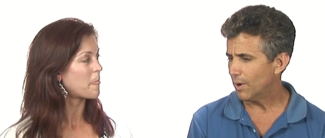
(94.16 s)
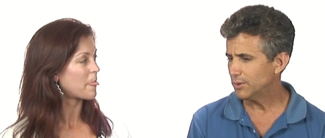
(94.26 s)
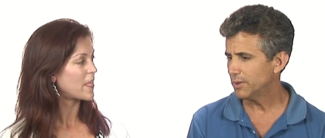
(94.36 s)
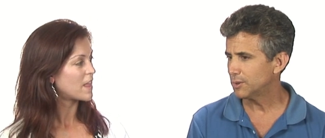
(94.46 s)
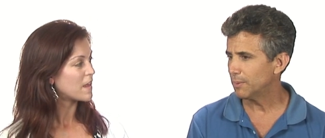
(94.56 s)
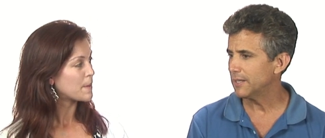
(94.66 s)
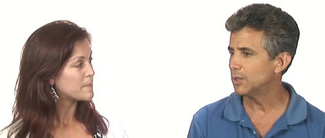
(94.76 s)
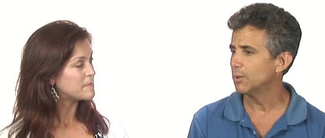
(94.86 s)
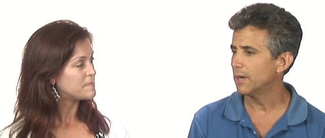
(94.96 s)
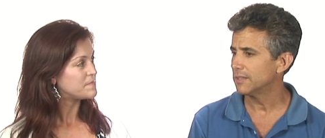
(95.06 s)
Speaker 1: why don't you explain
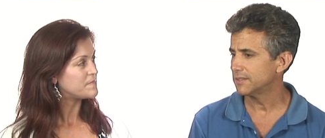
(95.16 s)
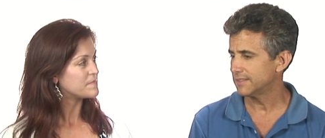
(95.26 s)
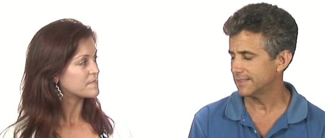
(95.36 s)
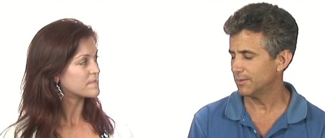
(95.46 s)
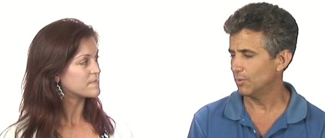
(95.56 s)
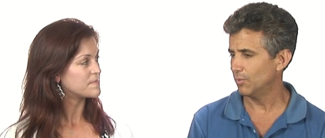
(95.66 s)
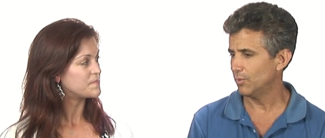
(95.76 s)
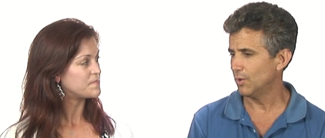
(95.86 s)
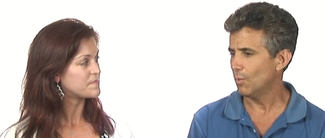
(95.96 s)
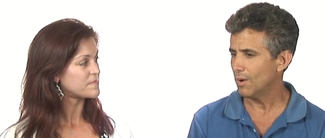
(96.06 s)
to us,
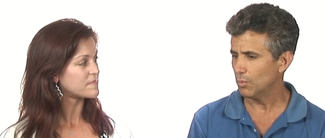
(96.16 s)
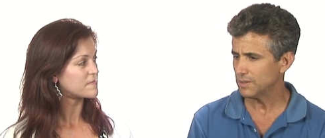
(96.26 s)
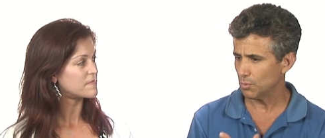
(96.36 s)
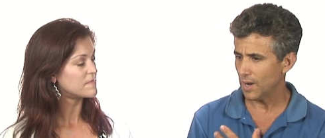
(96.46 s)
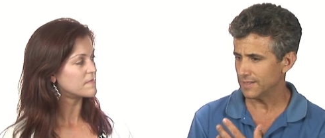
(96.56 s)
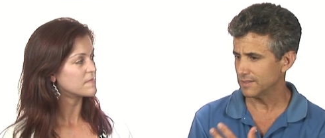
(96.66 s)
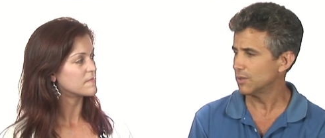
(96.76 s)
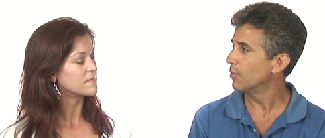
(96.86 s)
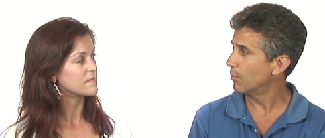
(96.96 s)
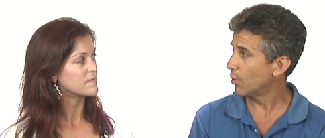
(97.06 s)
you know, what, what's why is it
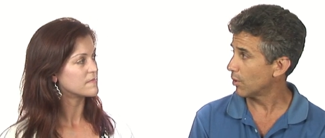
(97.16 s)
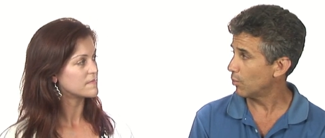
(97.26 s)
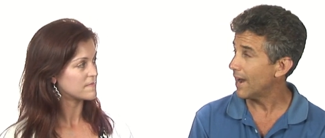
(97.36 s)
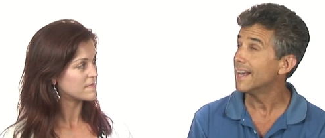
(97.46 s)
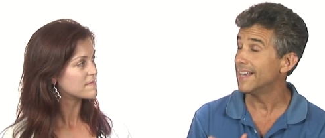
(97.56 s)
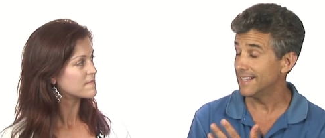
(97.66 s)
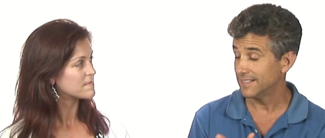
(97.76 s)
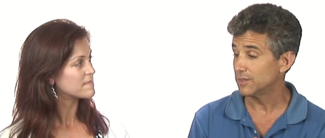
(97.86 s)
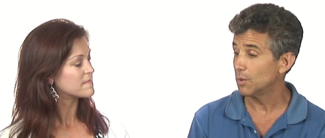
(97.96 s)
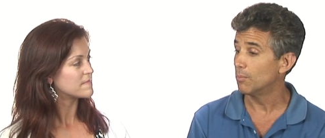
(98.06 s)
so important? Why is
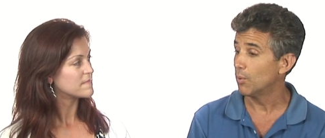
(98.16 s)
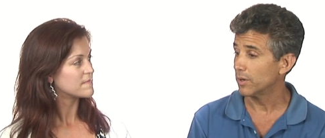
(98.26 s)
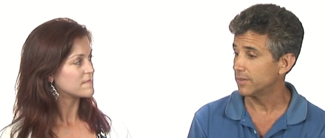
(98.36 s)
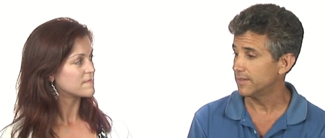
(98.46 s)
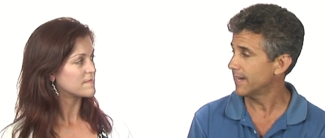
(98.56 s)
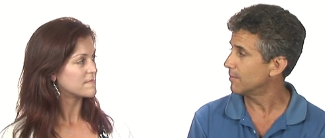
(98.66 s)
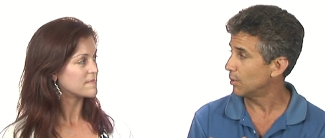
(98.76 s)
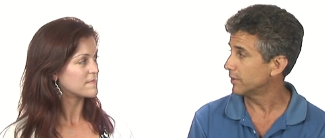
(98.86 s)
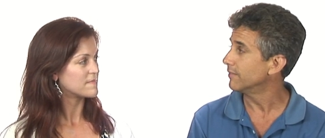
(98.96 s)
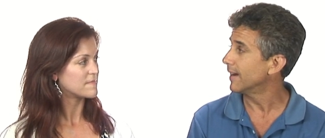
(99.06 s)
it so important to take a
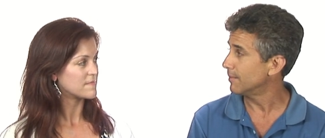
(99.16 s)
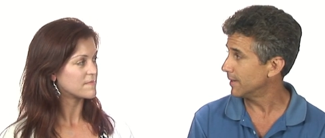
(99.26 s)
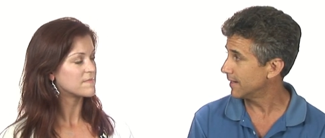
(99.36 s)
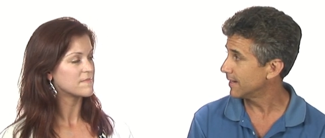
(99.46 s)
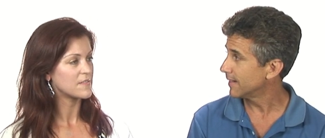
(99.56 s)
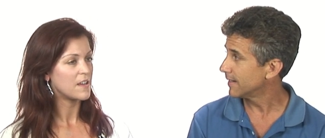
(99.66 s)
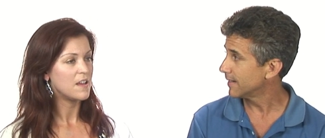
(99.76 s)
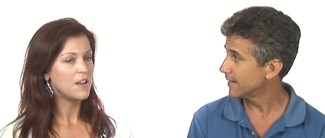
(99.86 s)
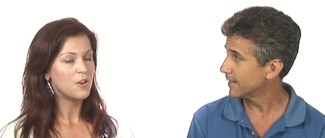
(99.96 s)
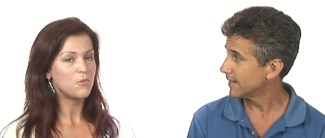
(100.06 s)
multivitamin?
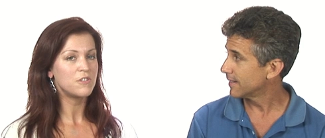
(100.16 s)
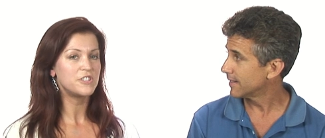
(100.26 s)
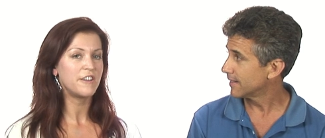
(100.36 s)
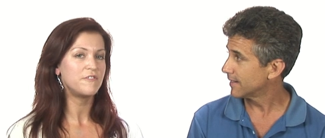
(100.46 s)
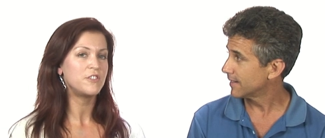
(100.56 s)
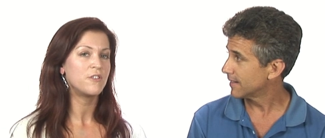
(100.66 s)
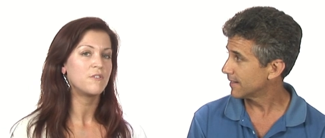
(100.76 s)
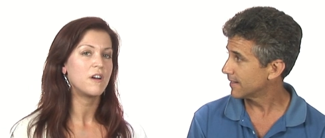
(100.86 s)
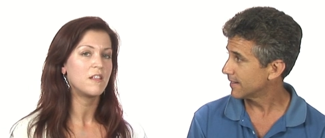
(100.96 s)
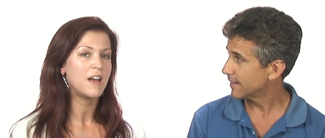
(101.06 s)
Speaker 2: Well, Jeff, you
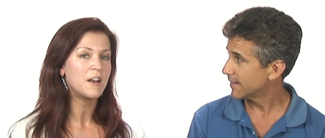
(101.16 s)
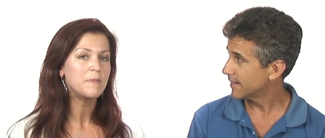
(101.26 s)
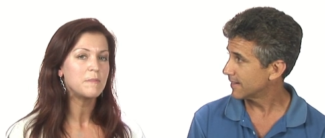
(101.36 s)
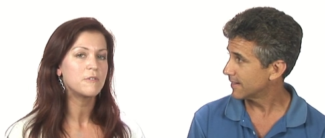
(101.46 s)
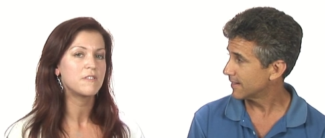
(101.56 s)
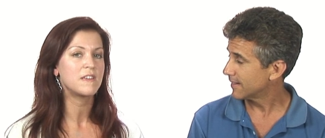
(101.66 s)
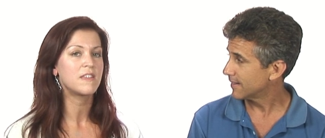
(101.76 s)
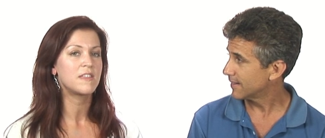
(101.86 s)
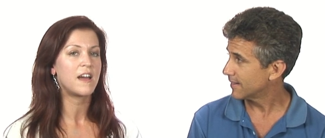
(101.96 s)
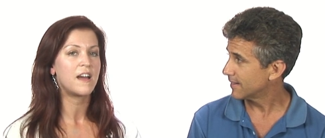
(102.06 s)
know, a lot of people
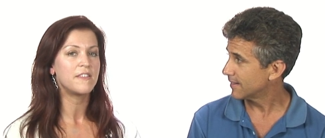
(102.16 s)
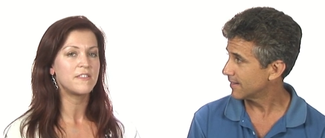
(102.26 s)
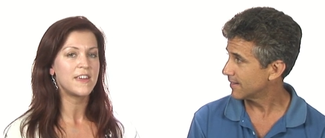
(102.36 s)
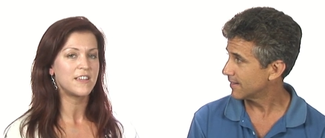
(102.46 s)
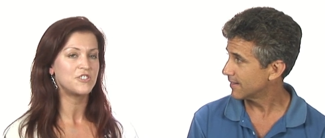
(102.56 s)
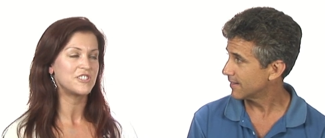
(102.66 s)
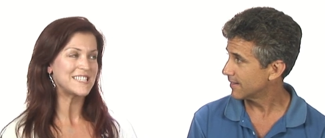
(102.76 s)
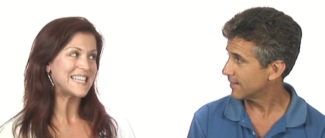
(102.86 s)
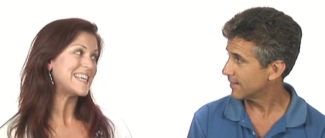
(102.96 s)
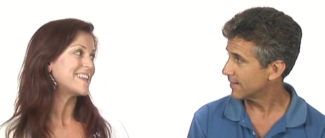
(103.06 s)
think that they can
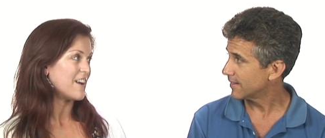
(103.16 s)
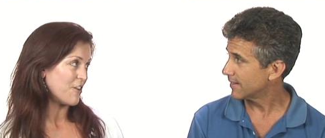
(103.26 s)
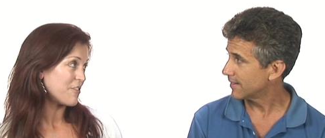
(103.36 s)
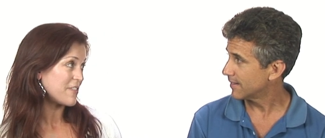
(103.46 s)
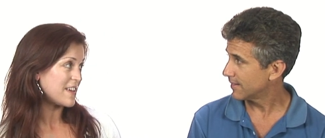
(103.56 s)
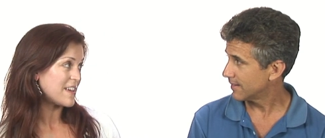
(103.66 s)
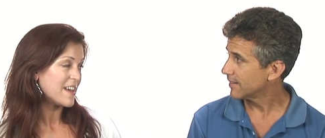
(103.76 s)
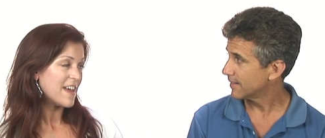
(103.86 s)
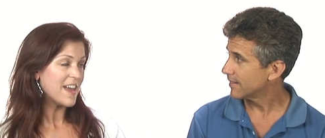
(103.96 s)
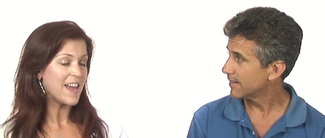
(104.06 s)
just eat healthy
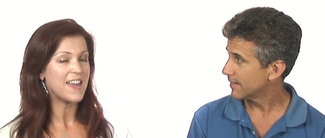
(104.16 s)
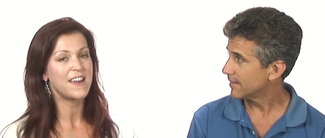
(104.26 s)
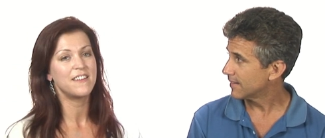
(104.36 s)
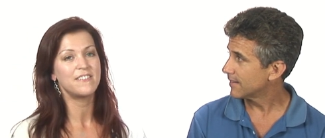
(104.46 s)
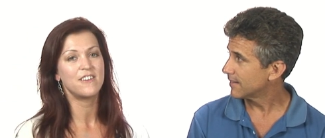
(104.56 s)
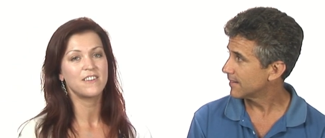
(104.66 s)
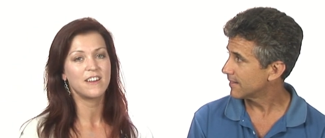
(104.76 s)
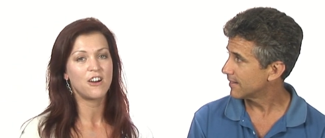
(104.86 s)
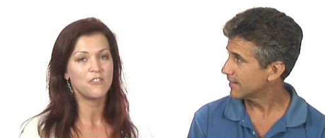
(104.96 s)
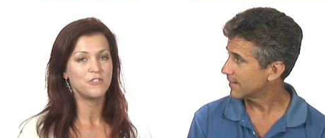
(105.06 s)
and they'll
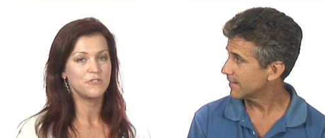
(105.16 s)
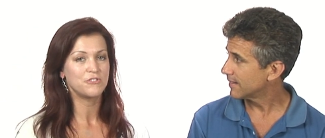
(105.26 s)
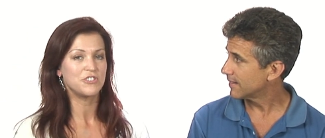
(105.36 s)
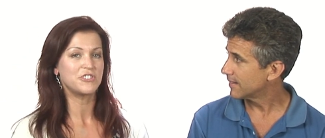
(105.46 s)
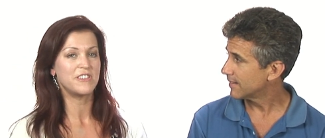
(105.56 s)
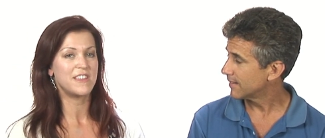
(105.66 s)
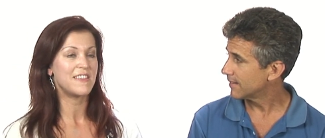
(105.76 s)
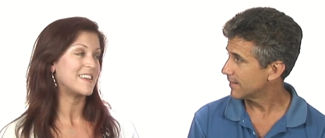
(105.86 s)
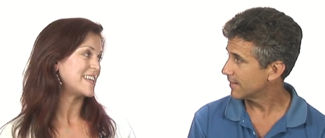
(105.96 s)
get all the nutrition that they